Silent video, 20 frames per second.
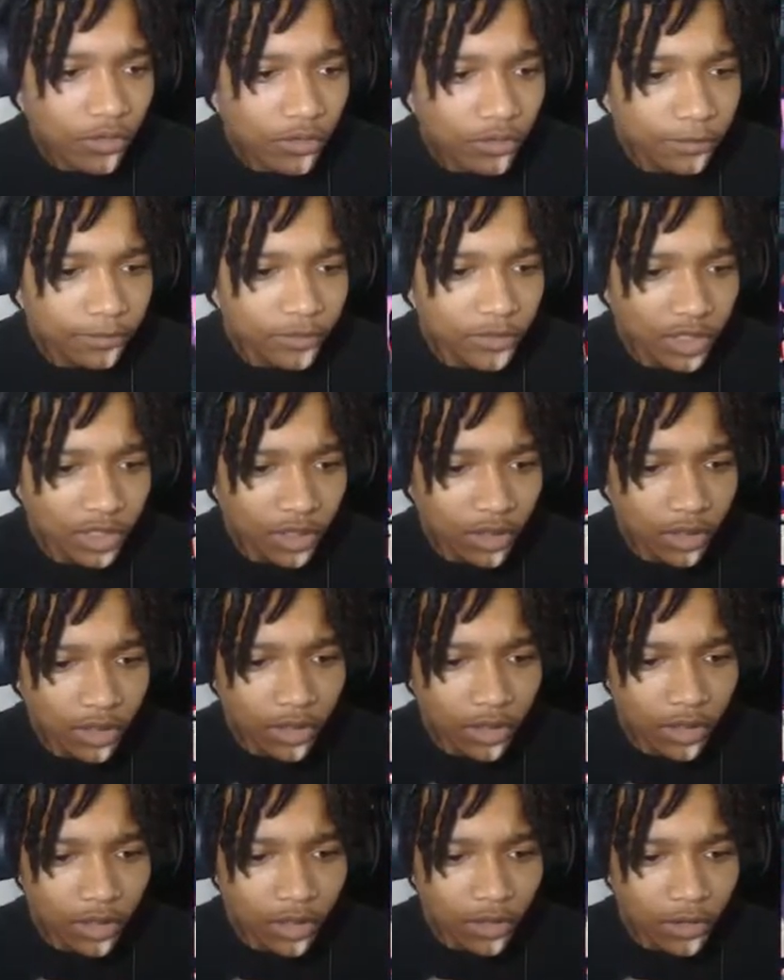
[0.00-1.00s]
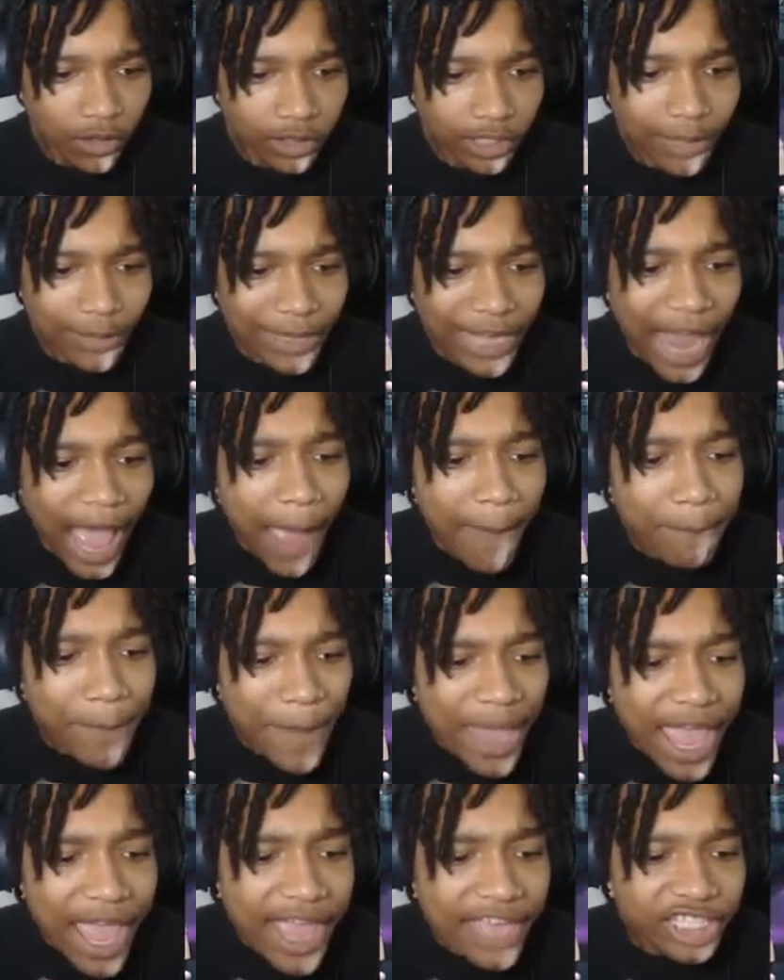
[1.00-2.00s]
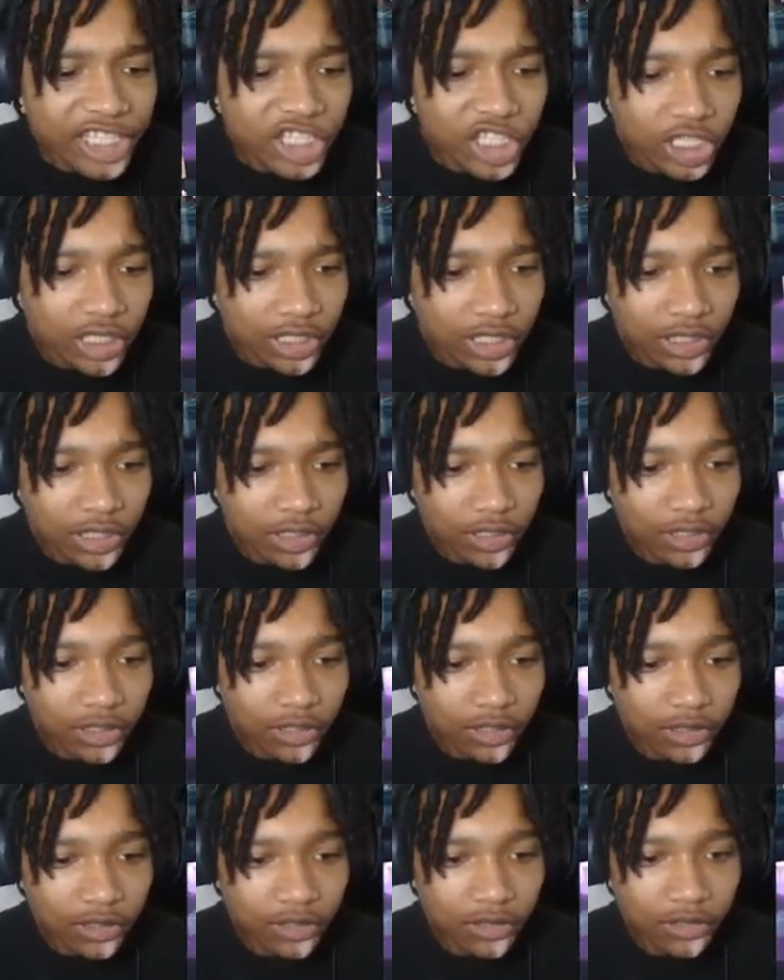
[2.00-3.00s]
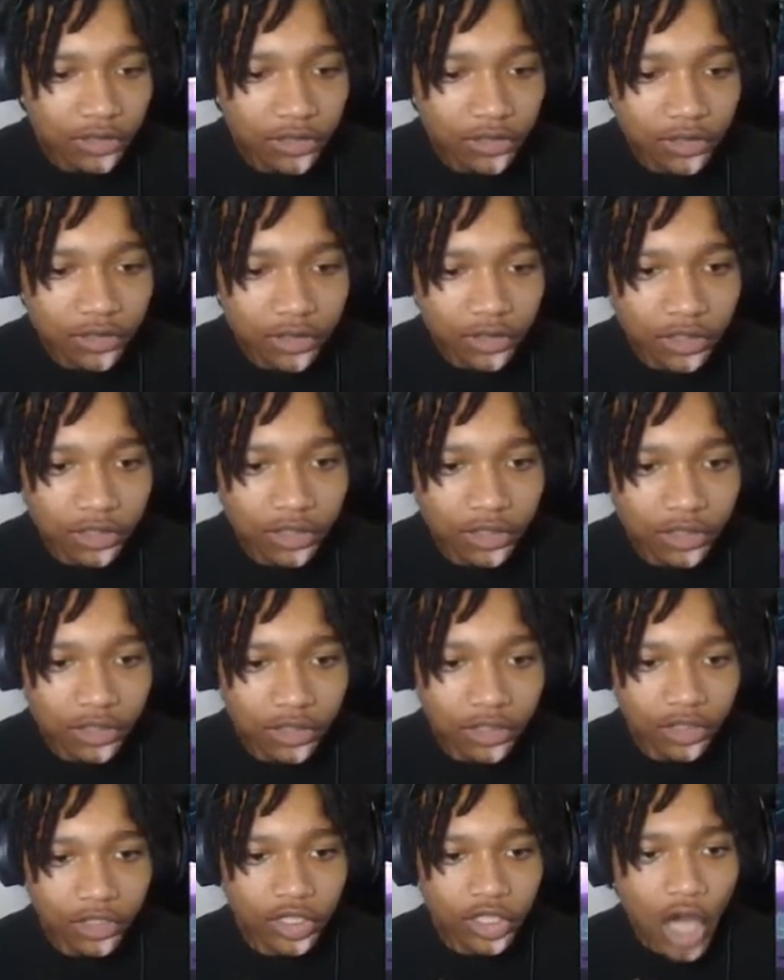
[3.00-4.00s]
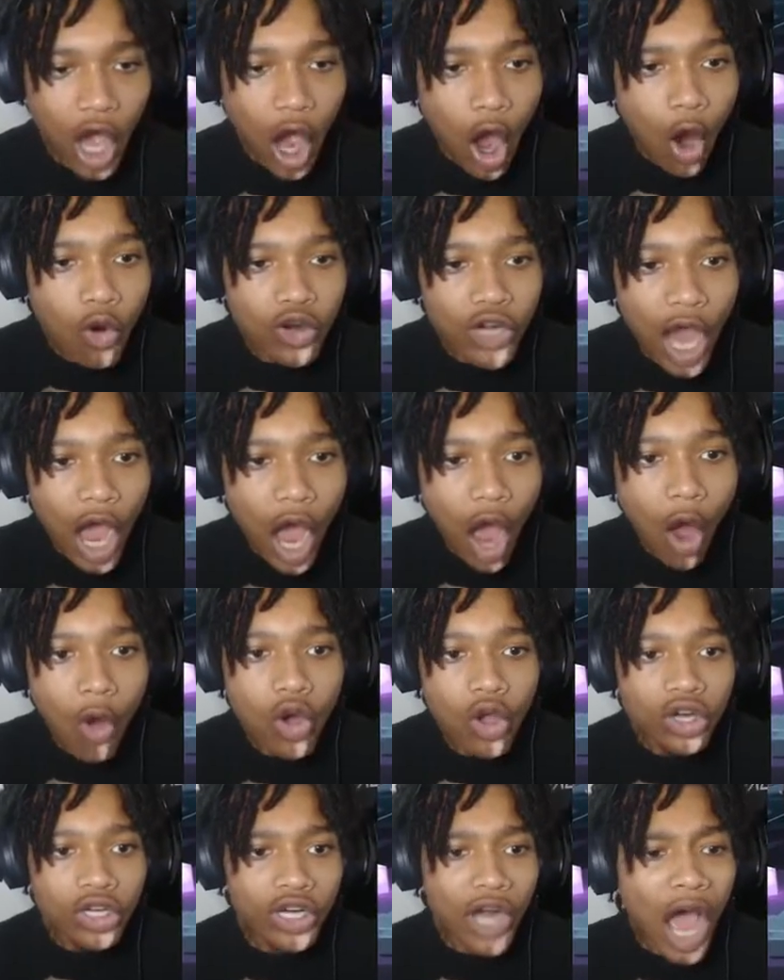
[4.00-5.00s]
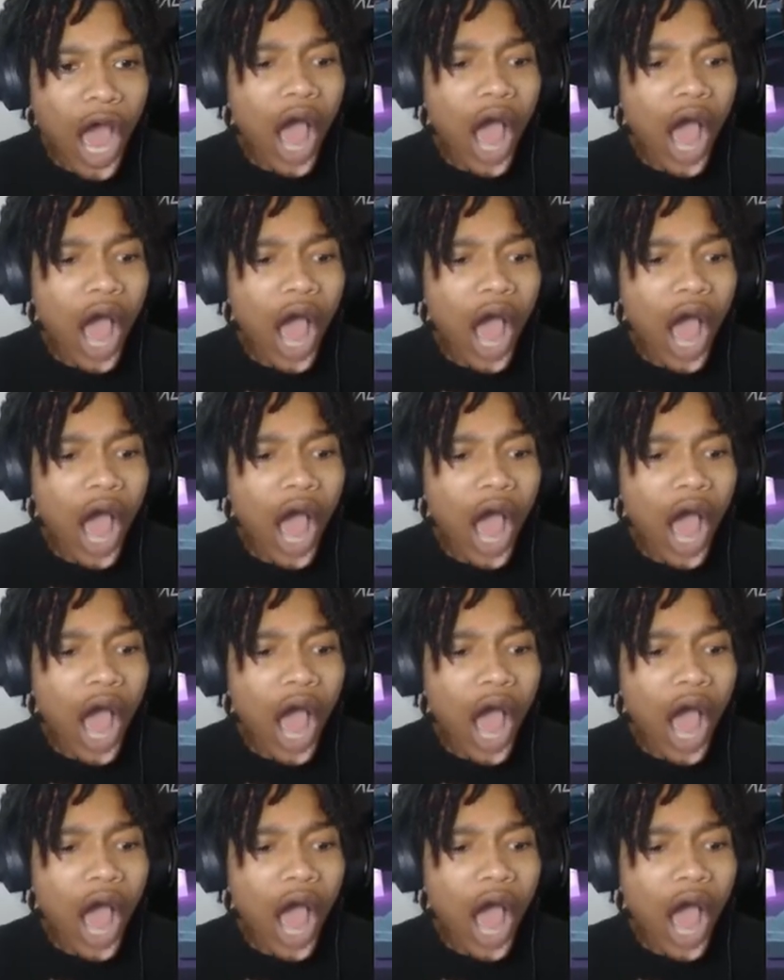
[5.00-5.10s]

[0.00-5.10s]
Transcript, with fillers: Oh shit! Give me that bitch! Oh, No, no,